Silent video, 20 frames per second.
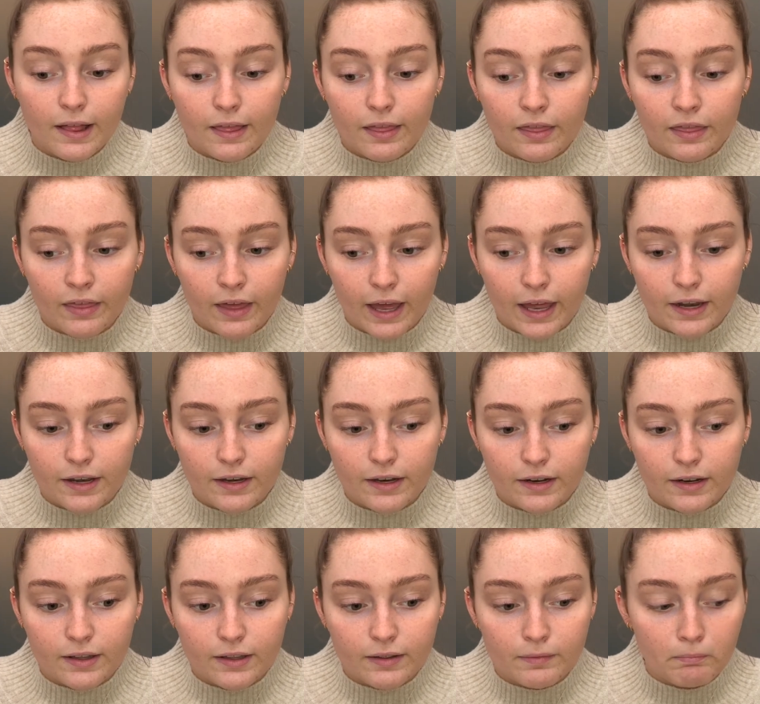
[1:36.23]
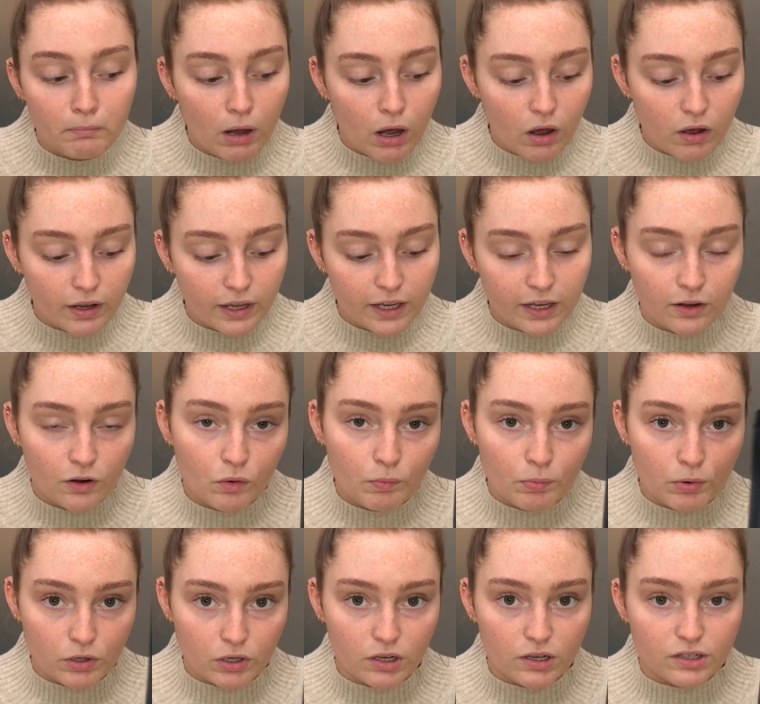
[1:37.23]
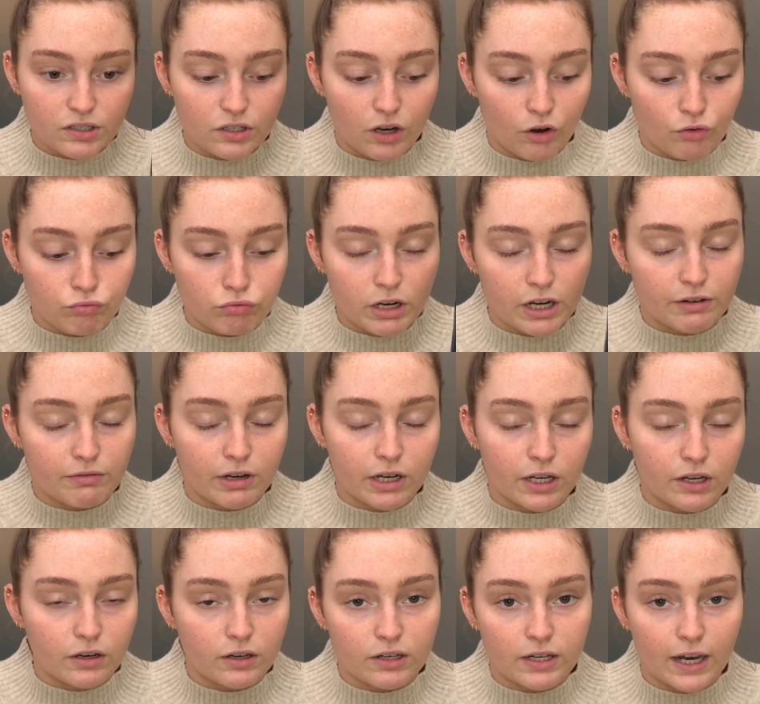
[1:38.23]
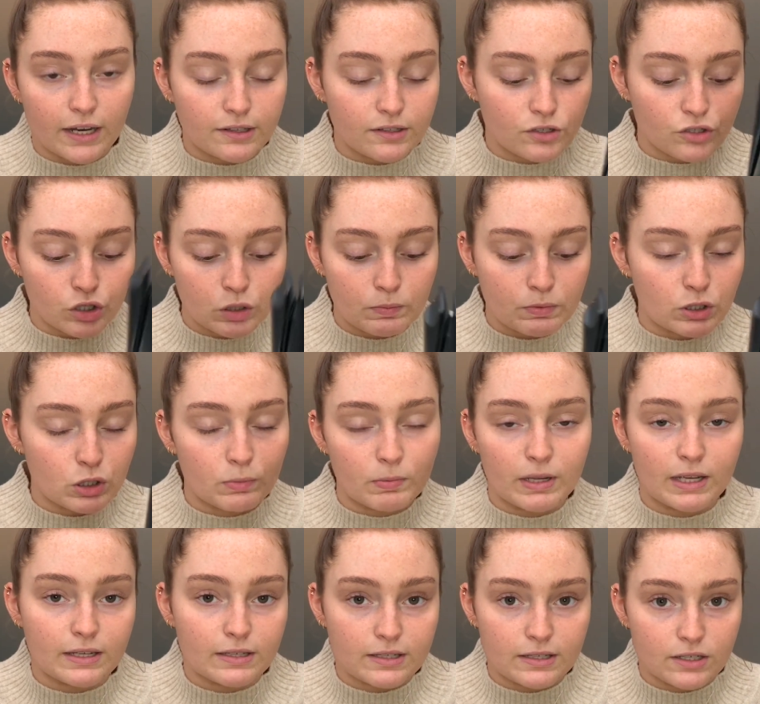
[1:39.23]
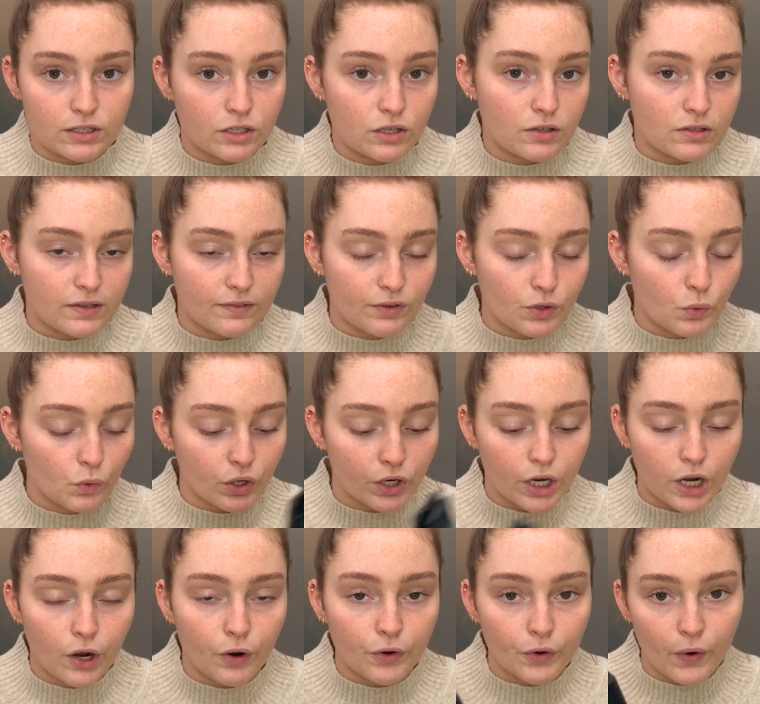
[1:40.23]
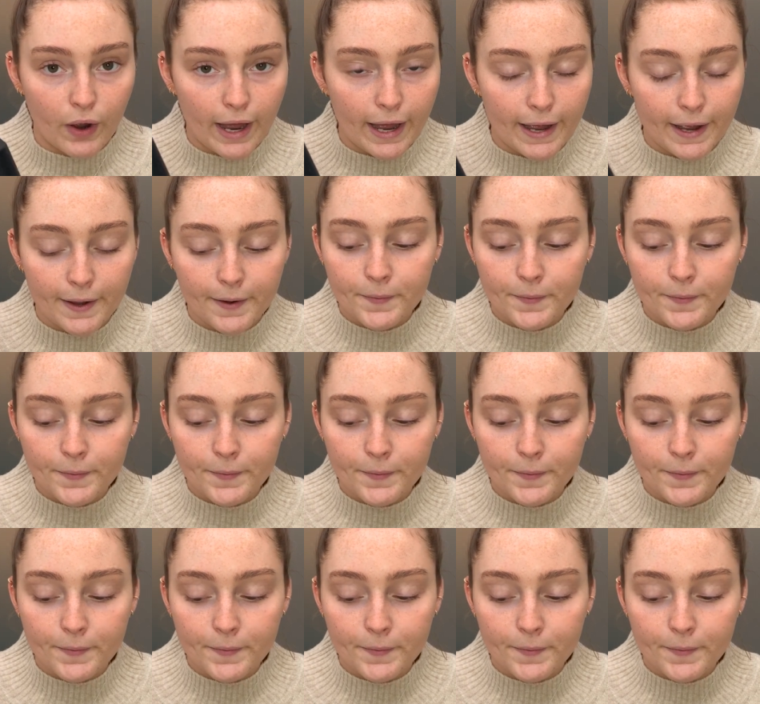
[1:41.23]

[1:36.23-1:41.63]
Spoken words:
then Mark Hill products are really good and super easy to use if you want to curl your hair.